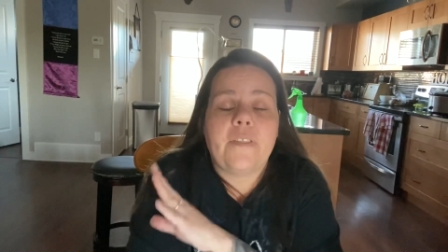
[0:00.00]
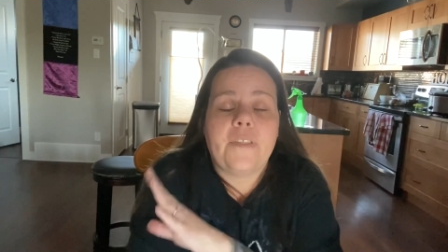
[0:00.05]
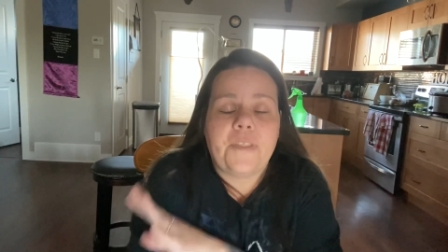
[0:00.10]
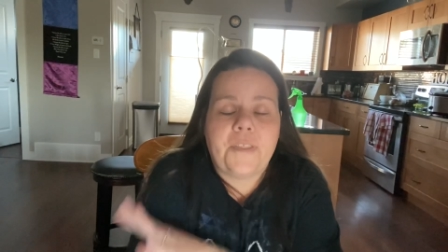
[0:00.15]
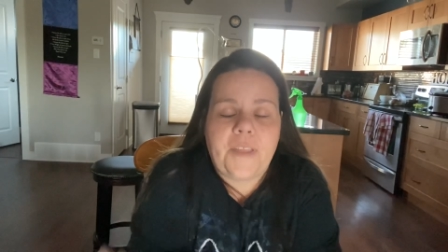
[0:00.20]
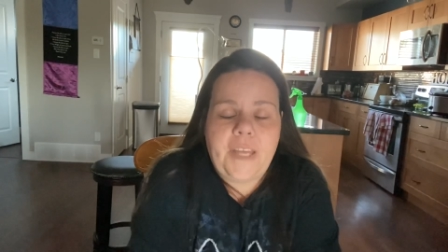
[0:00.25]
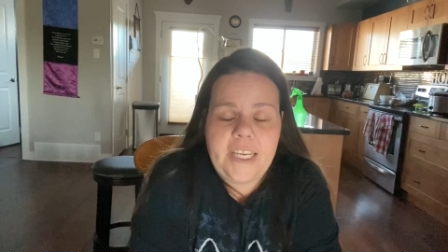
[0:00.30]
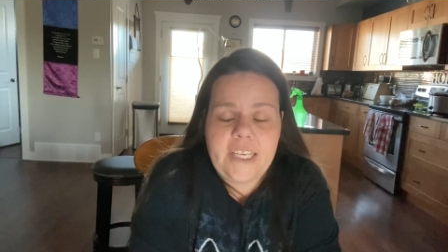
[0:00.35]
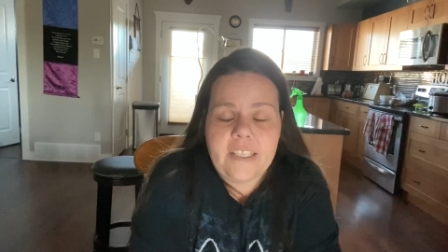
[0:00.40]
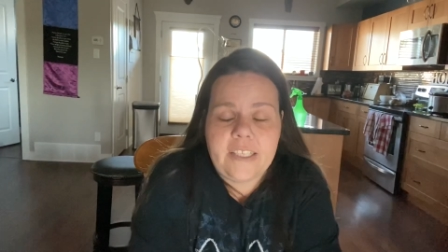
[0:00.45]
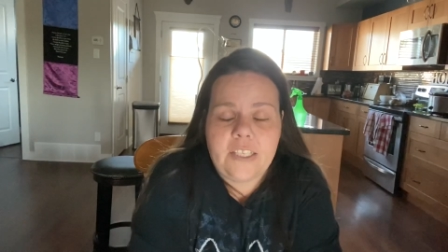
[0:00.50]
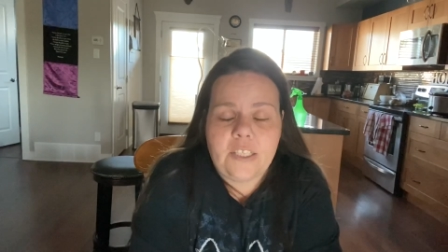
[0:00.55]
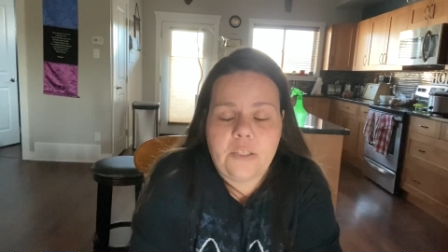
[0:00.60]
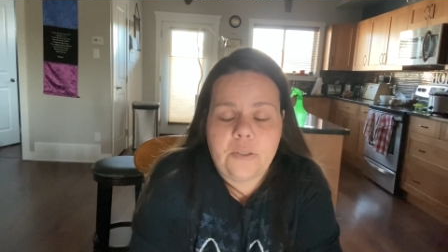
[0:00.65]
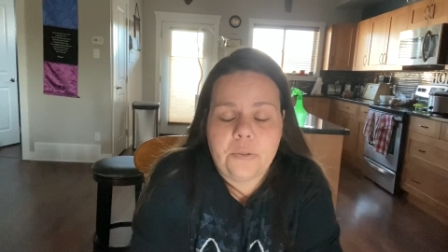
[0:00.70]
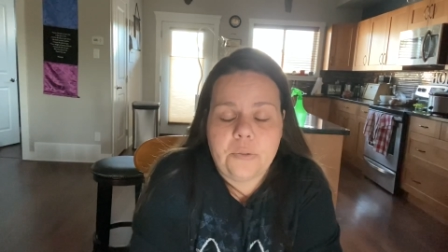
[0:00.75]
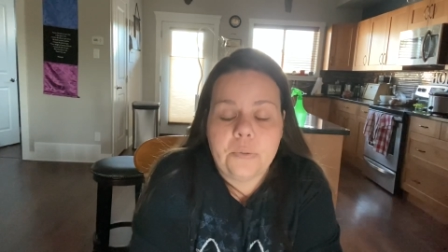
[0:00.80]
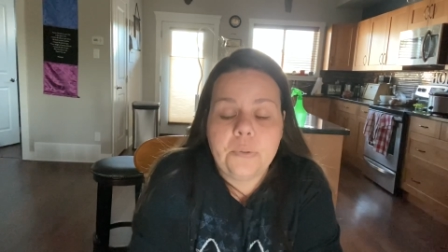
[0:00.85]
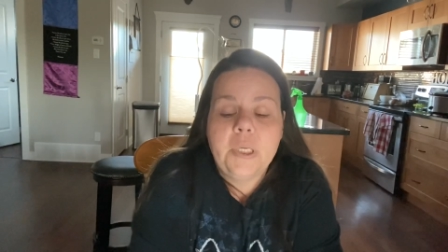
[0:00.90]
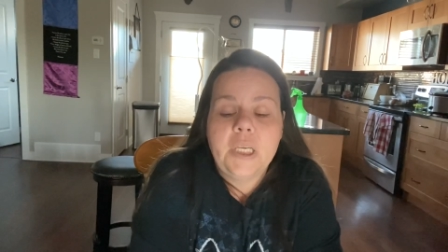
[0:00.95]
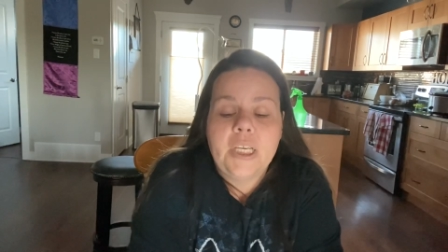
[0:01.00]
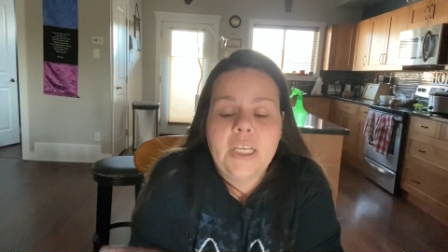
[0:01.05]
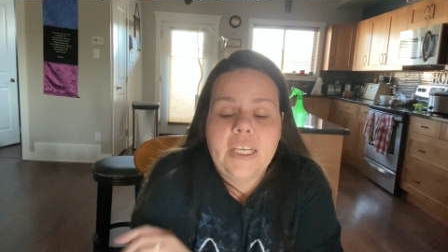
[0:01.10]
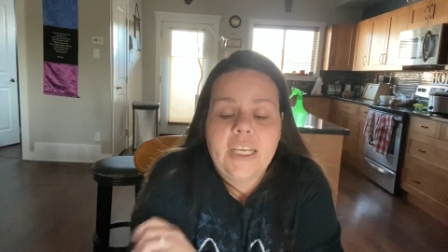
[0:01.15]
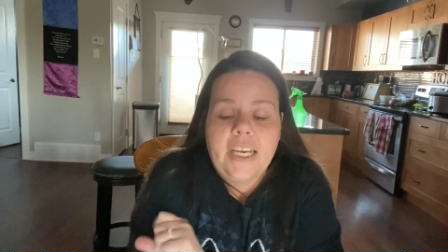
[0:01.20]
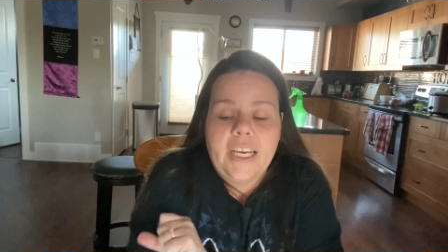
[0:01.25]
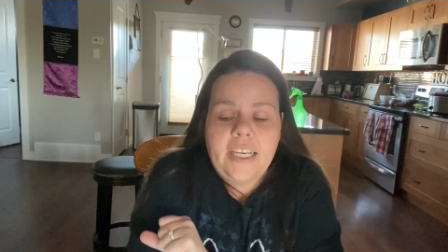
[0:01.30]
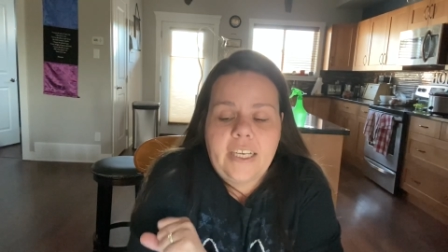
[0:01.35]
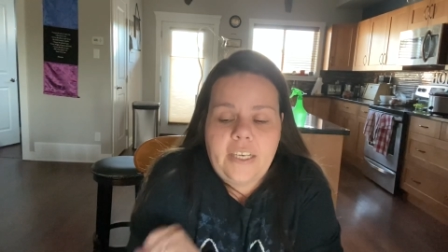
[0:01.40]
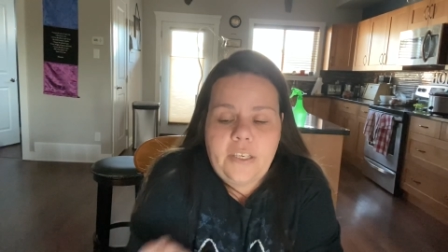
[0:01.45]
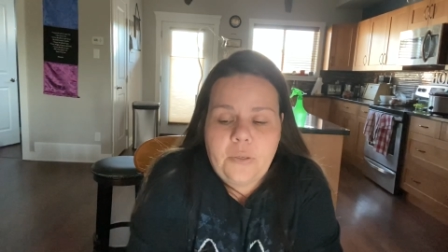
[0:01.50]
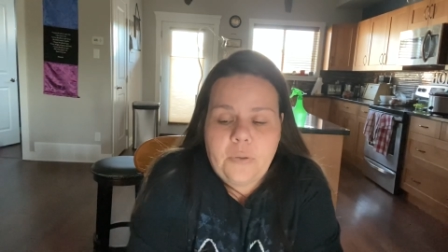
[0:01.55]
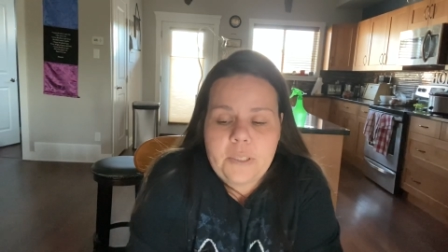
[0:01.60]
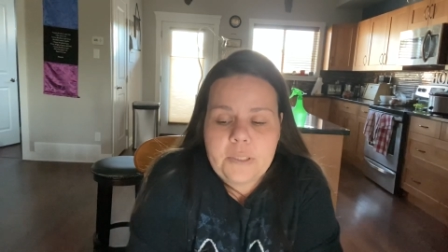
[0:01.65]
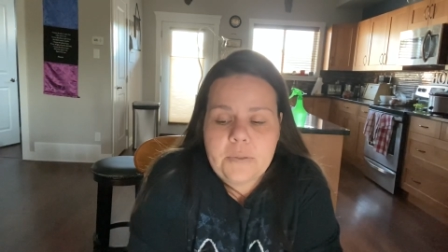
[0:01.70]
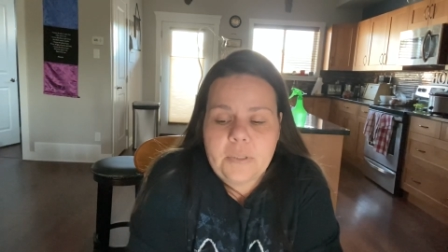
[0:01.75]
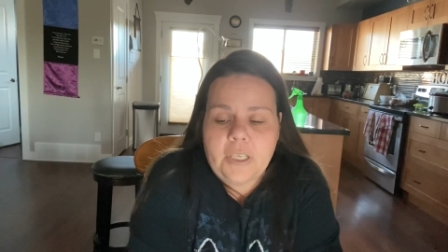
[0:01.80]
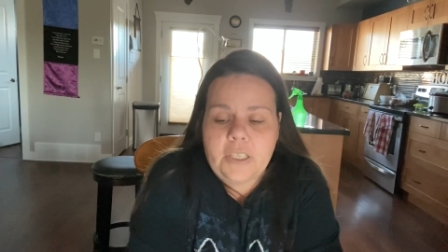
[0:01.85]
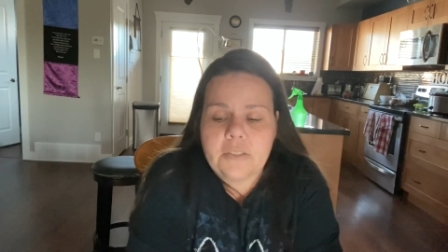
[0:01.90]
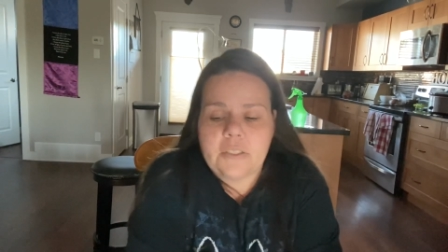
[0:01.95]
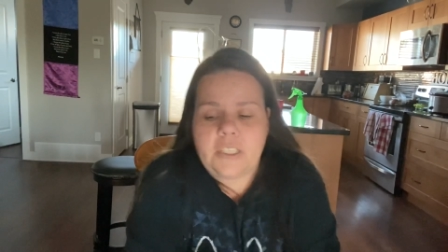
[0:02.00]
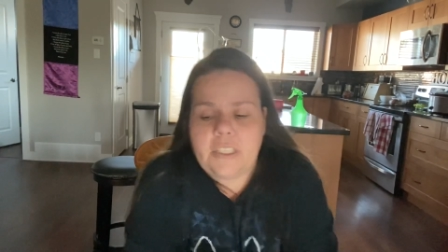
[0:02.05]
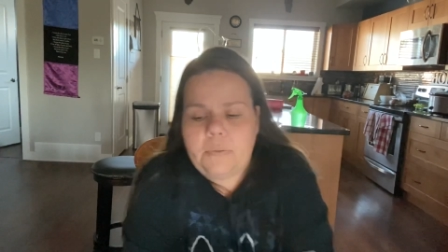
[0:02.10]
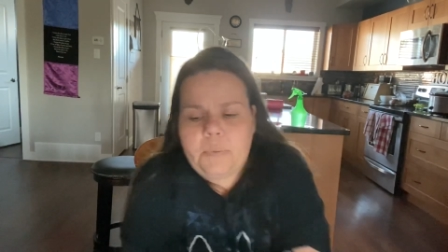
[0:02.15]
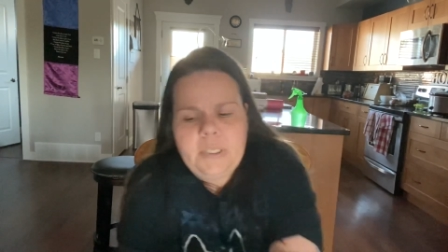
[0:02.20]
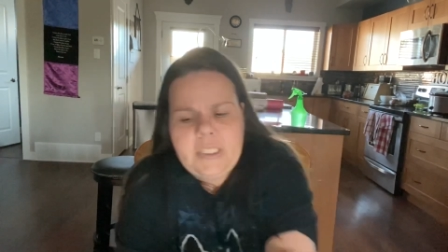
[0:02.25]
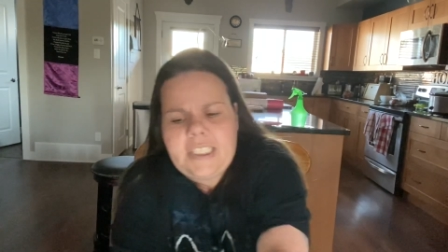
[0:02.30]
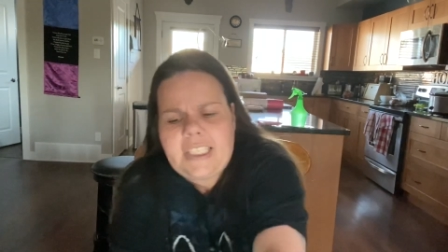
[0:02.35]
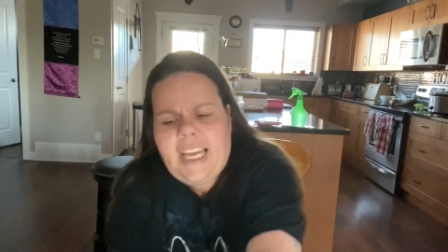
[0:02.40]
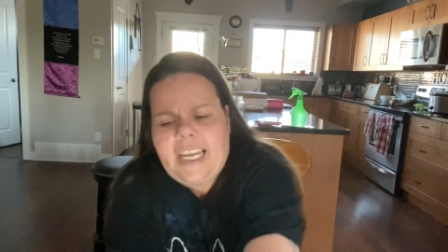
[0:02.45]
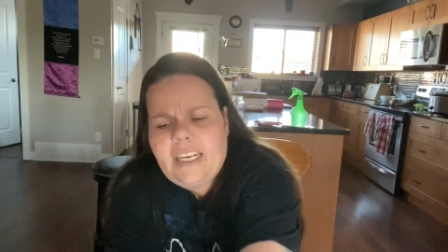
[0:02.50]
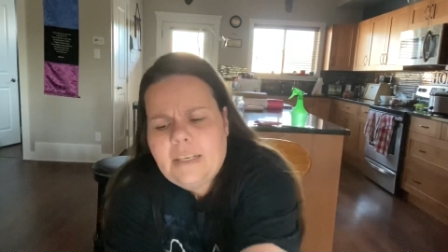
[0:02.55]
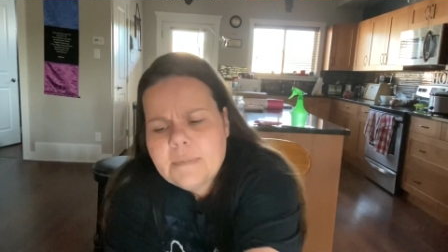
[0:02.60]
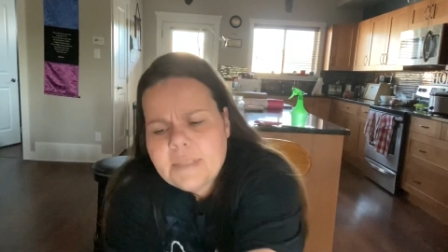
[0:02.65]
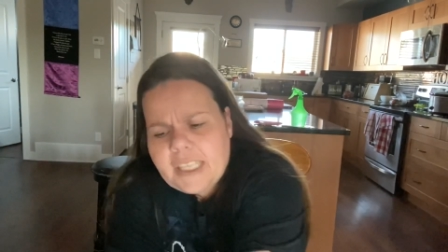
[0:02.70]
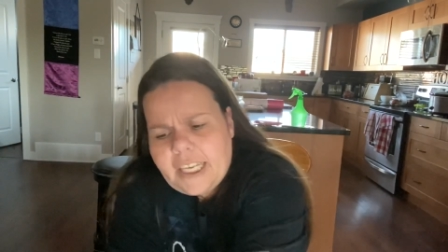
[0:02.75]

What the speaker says: Thank you. And I know that you guys think, what, sign up?